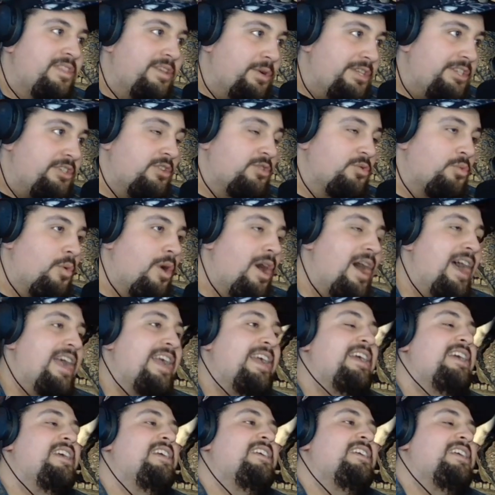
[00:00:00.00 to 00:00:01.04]
is
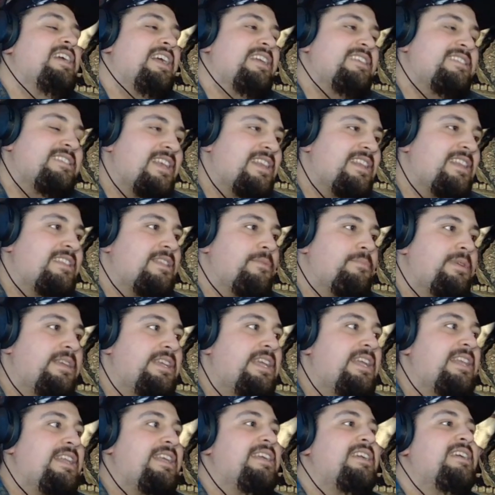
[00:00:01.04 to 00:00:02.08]
why I said at the
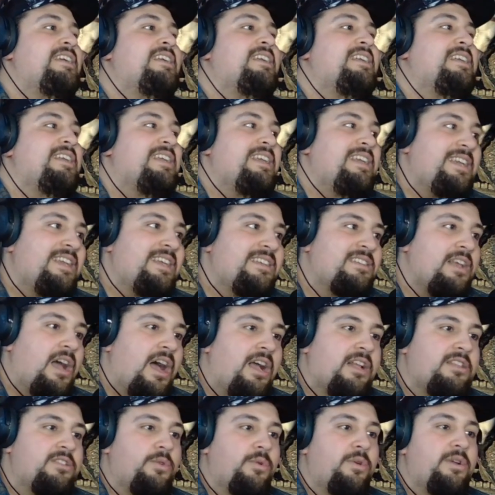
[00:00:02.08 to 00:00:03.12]
beginning, is
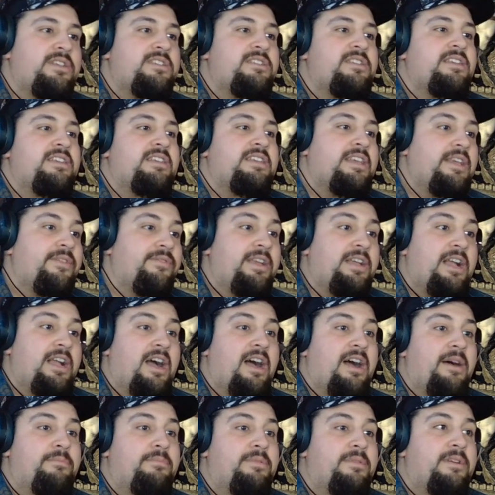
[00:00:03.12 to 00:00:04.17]
Hot Toys giving
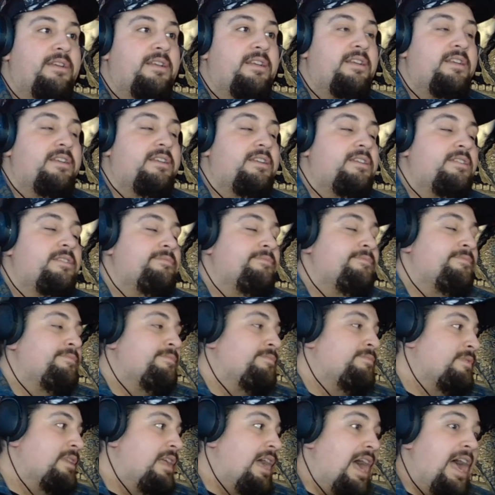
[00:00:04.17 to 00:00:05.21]
up?
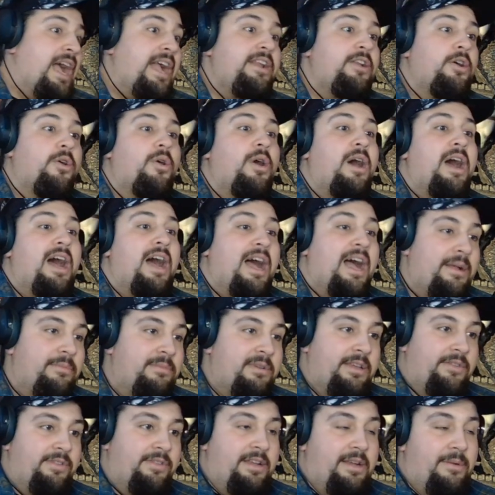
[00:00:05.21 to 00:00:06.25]
I know I'm
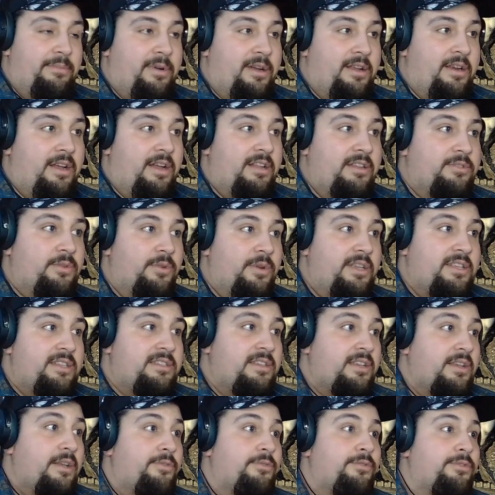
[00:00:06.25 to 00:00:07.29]
giving up on Hot
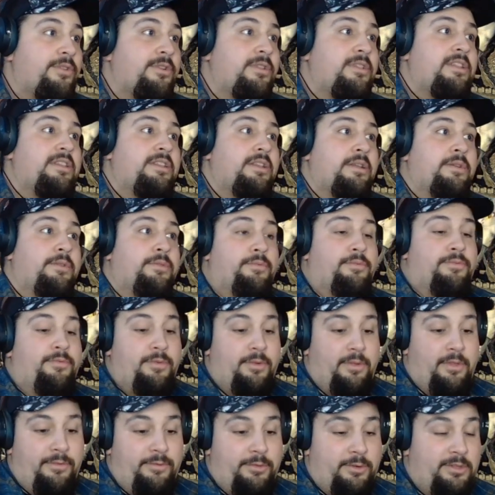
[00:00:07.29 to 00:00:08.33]
Toys for
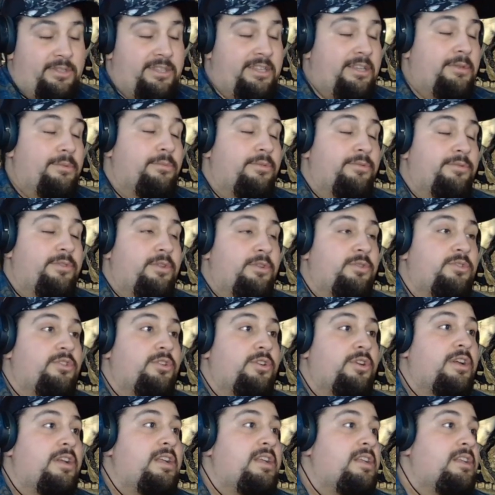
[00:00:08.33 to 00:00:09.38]
the foreseeable
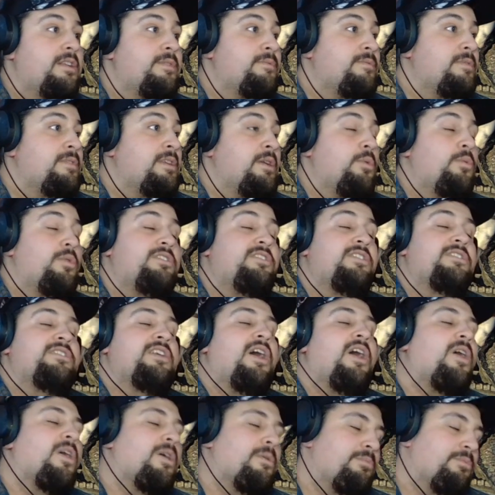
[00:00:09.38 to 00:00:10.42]
future, which is
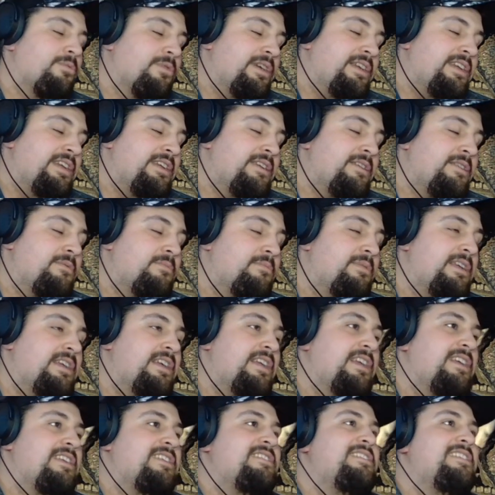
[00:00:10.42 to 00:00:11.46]
heartbreaking
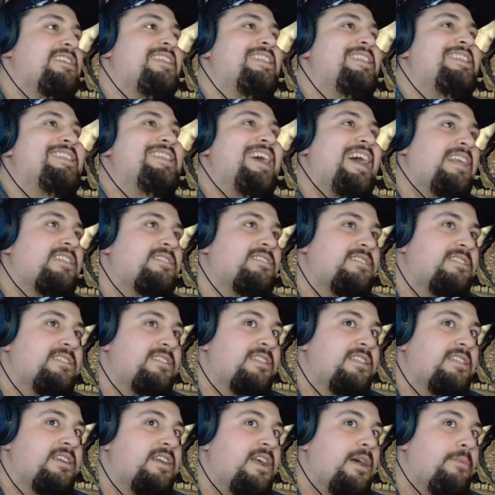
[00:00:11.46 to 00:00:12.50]
because that's
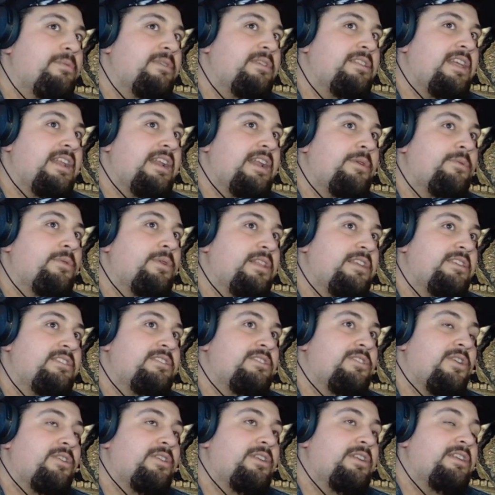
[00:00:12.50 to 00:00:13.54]
the company that I really
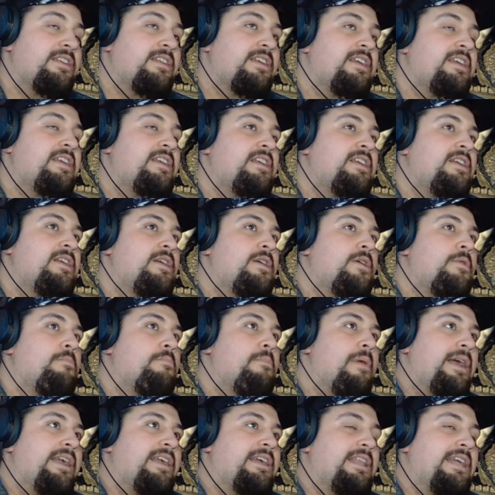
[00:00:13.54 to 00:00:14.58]
started
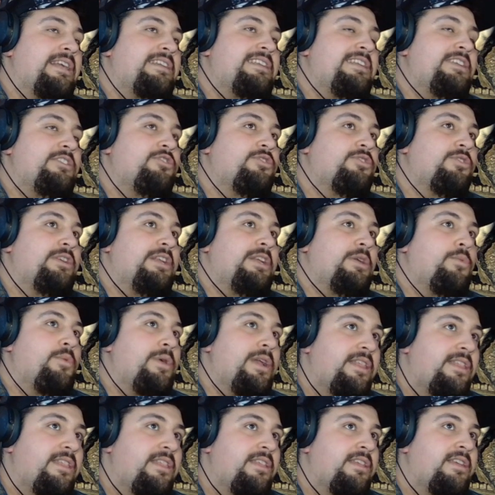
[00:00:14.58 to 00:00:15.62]
my collecting journey
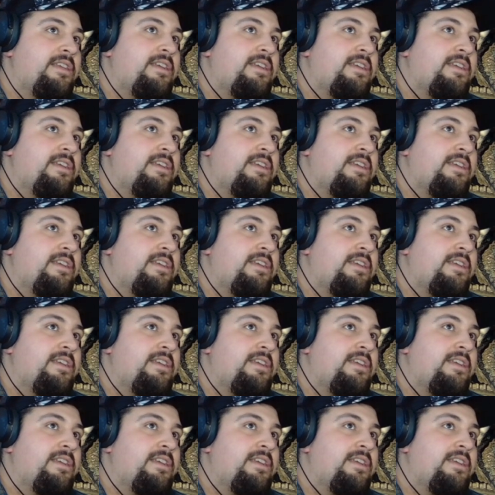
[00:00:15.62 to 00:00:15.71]
with.